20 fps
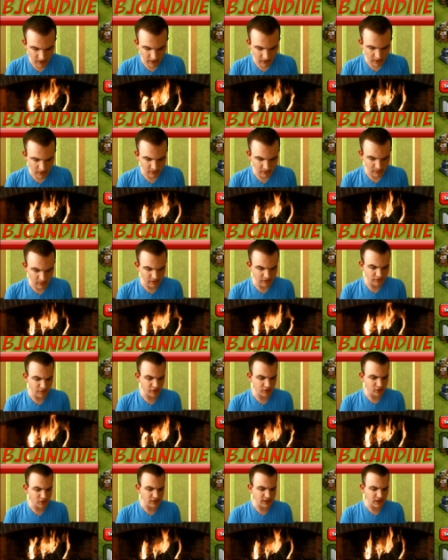uh,
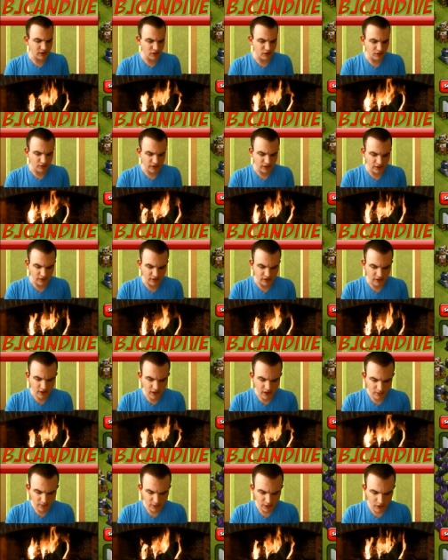Inferno Tower over here.
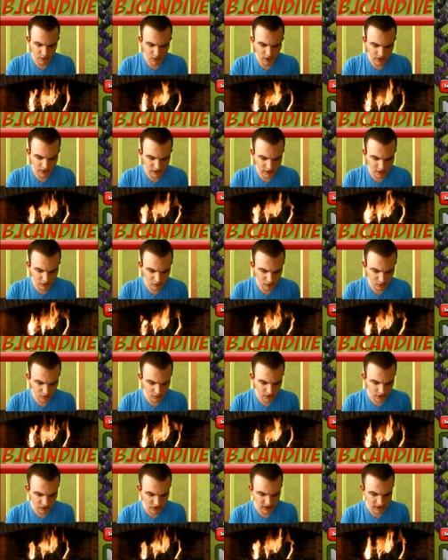My queen is doing
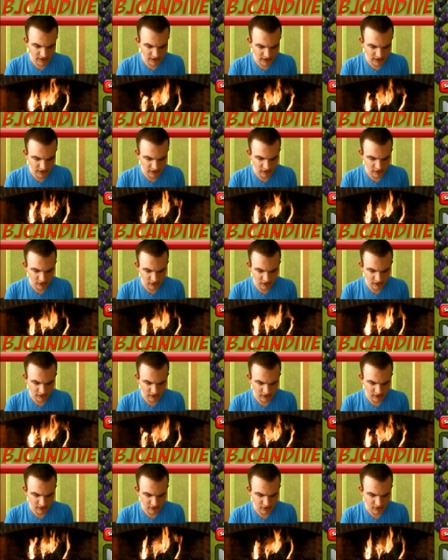work. She's hitting the Dark
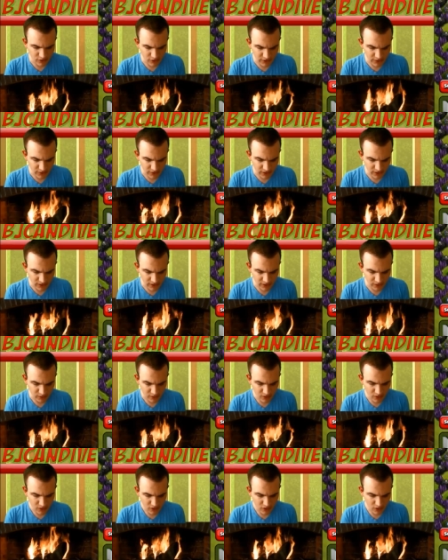Elixir storage right
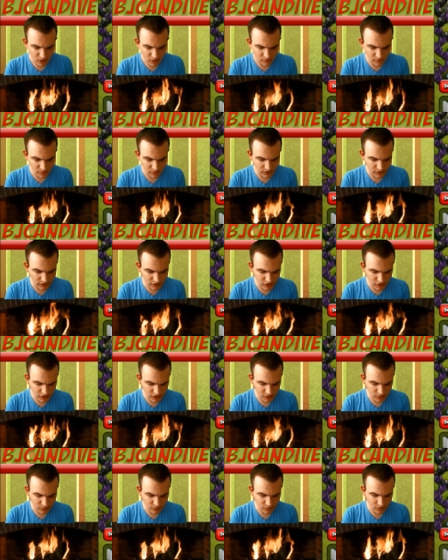now. Hopefully
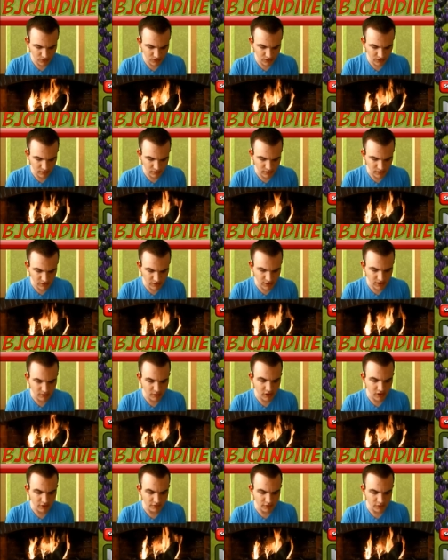she will do something
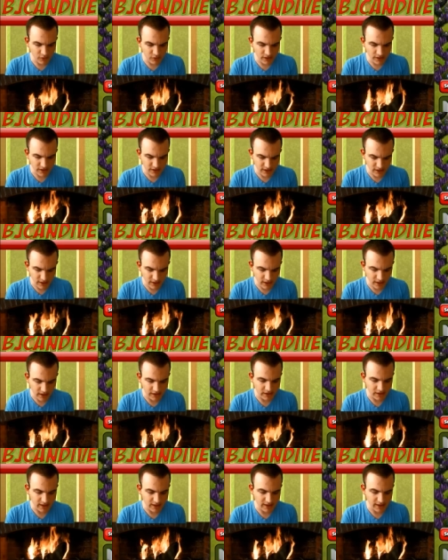smart for once
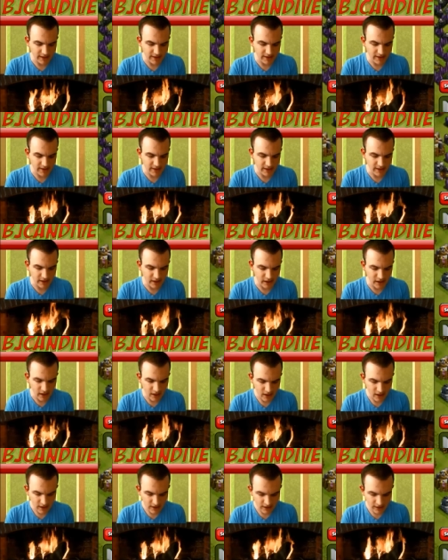and hit the
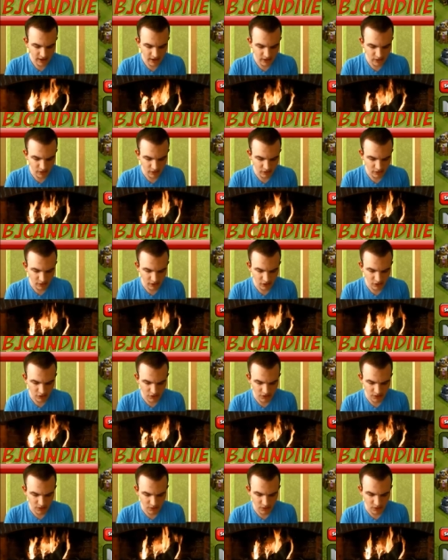Town Hall. No,
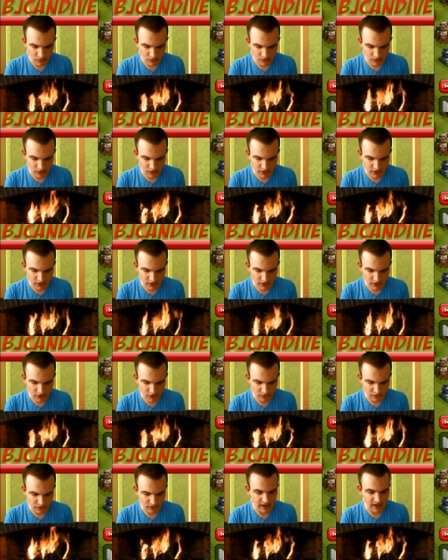she won't. She's going to
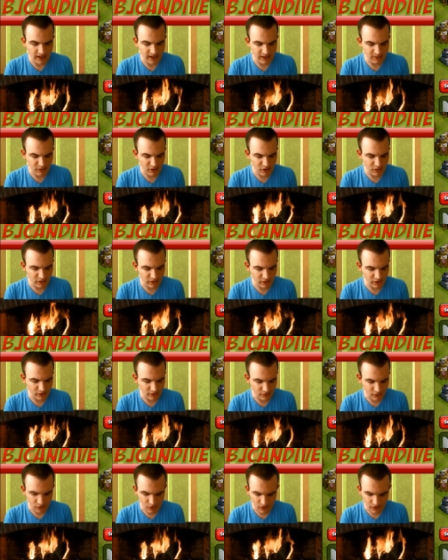go for the X-Bow over there,
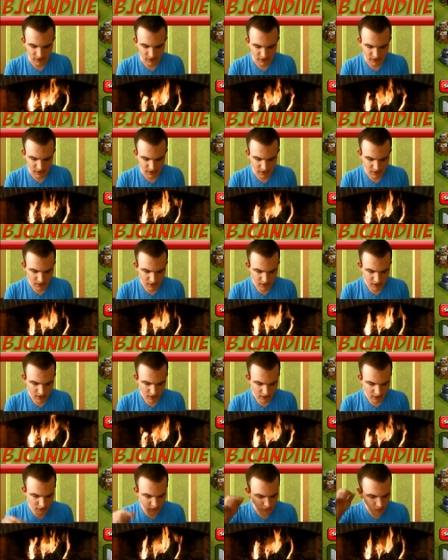of course.
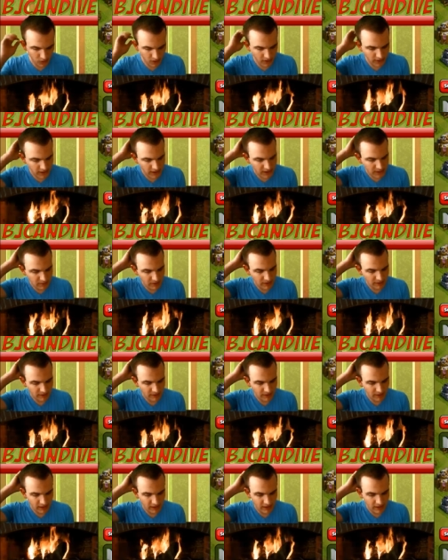I don't know why I
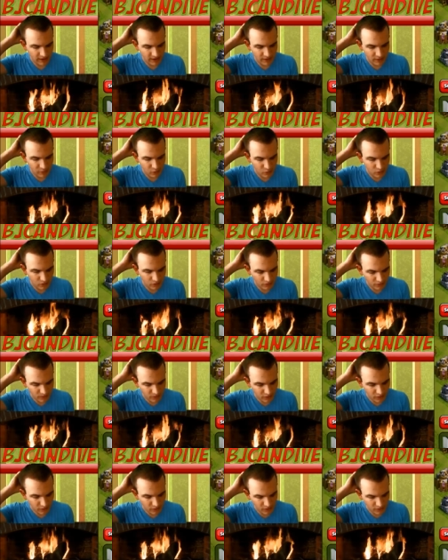expected anything more
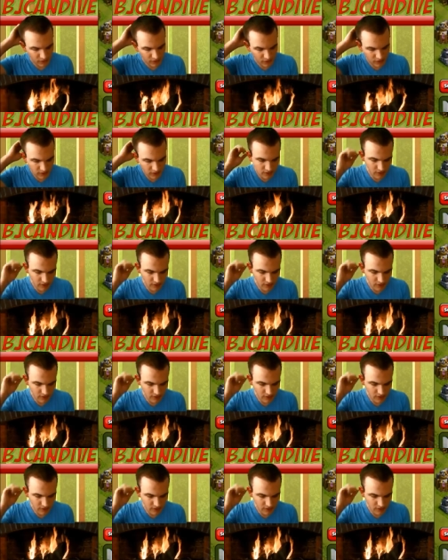from her.